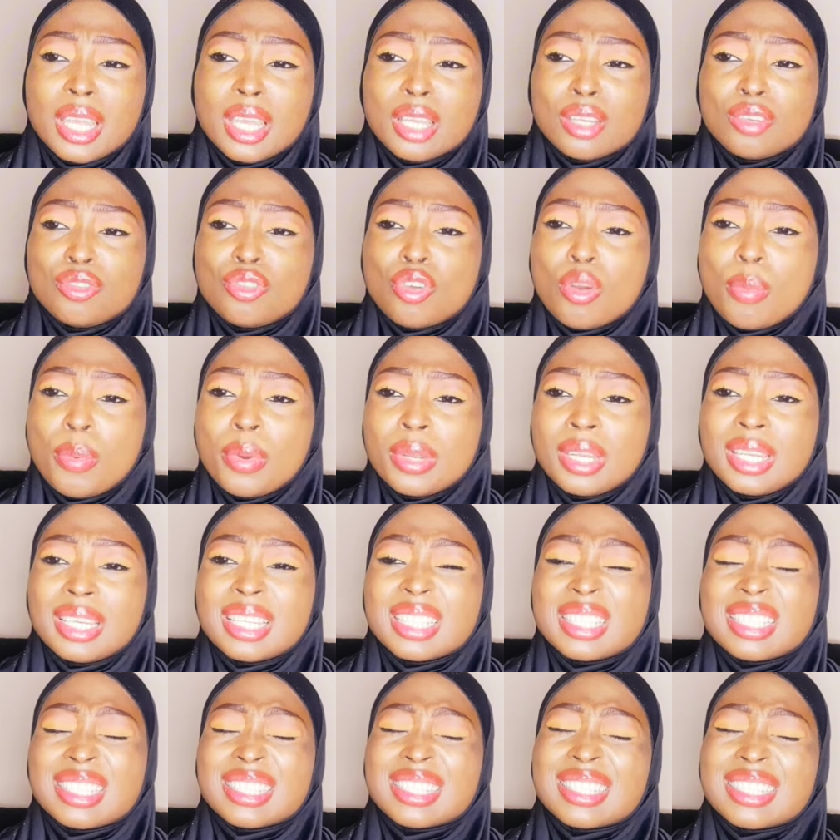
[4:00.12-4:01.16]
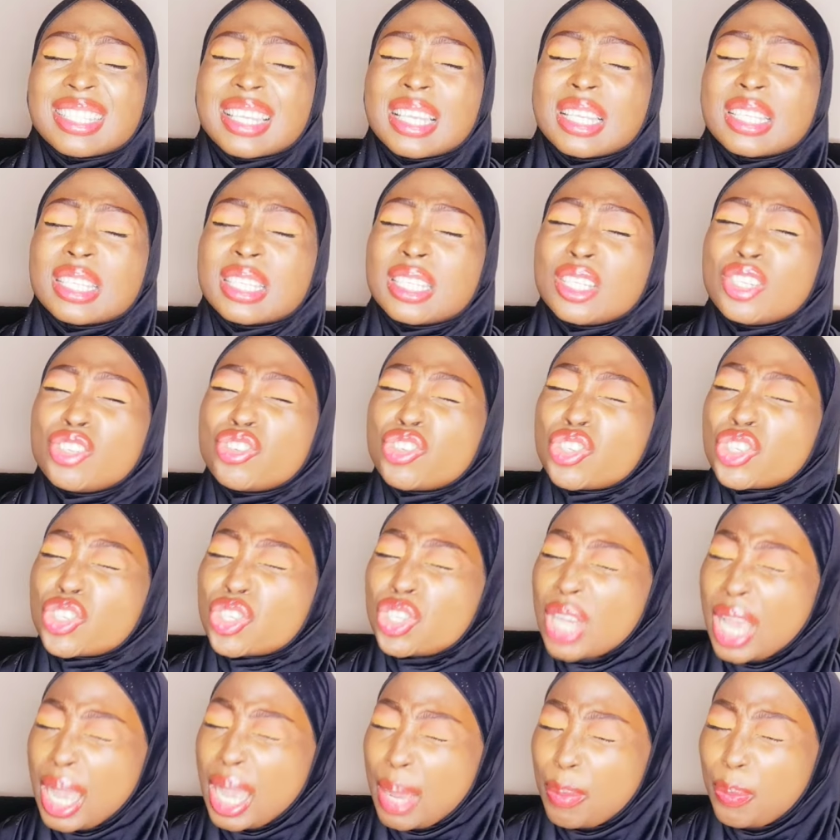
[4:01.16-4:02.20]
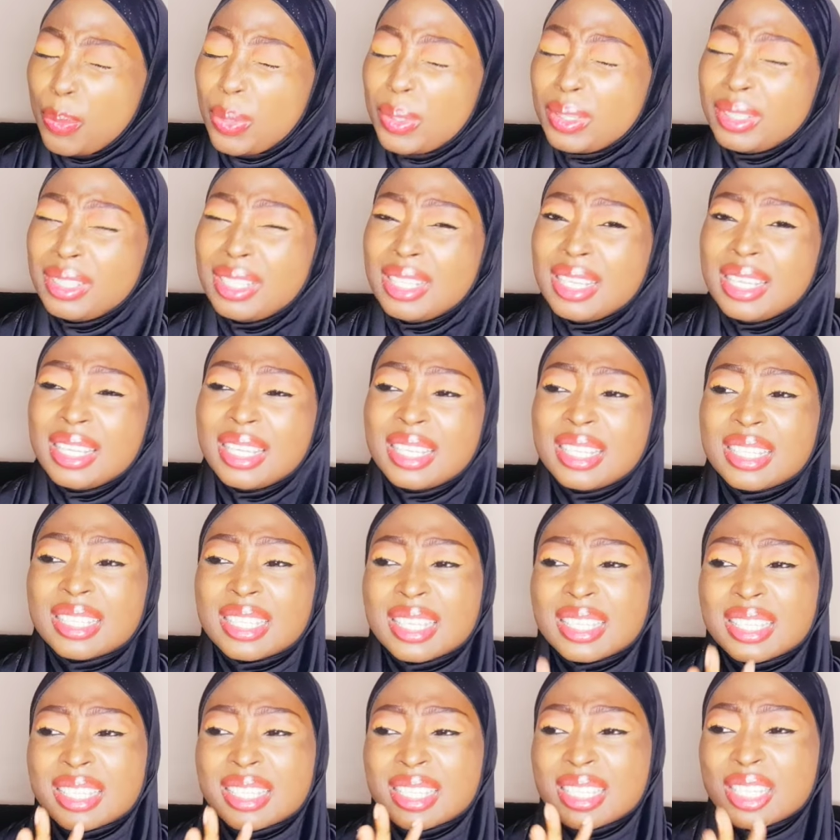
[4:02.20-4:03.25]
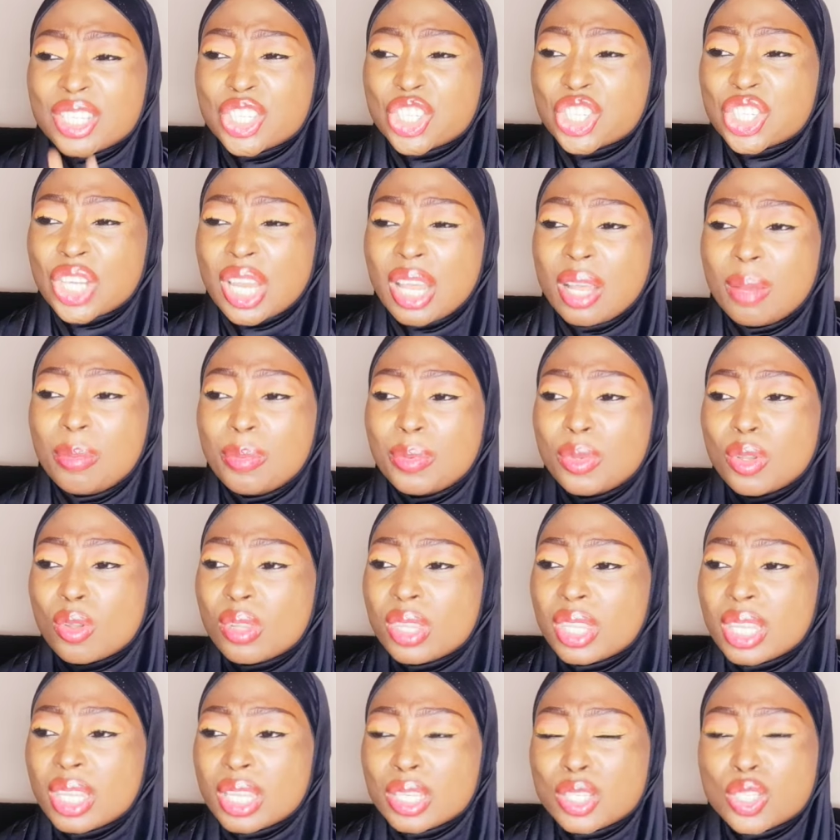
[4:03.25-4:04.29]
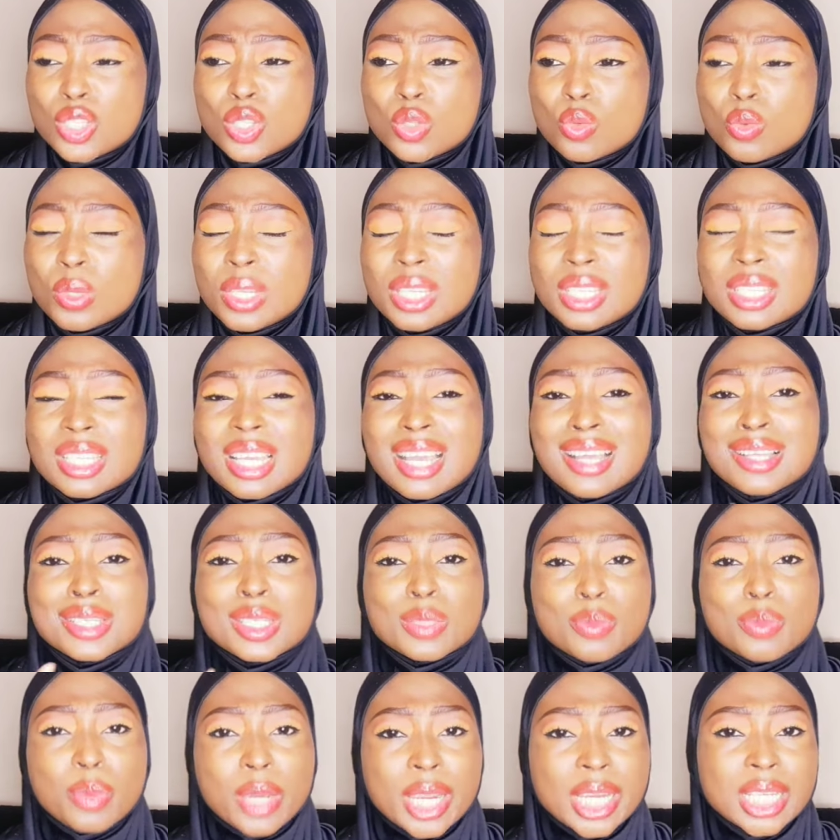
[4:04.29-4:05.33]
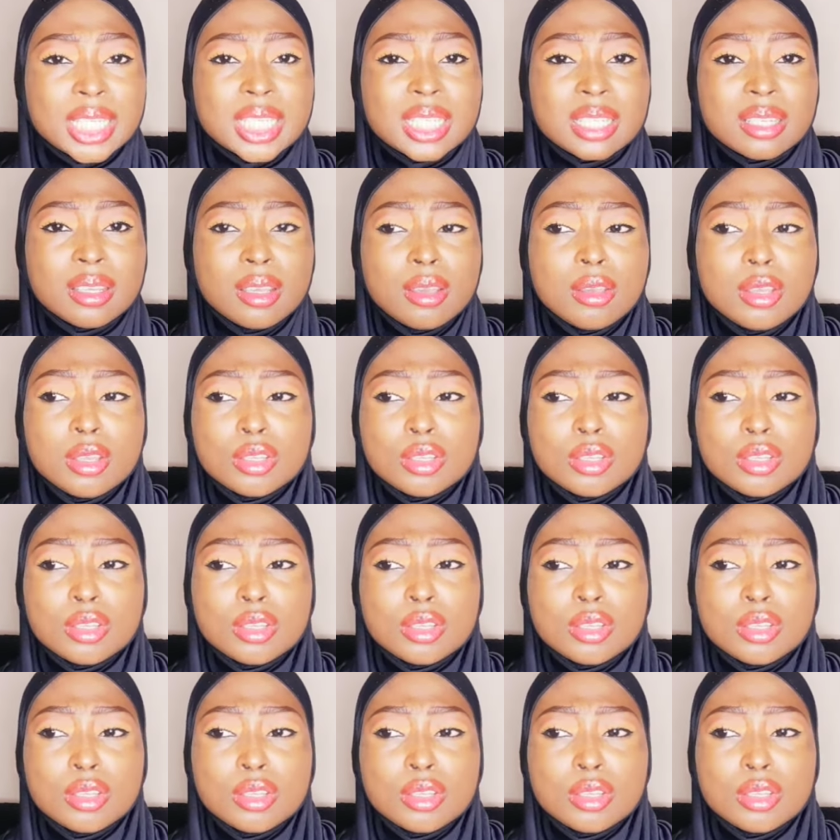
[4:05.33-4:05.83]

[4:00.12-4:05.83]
The opening is intensely sharp, not that sweet and spicy.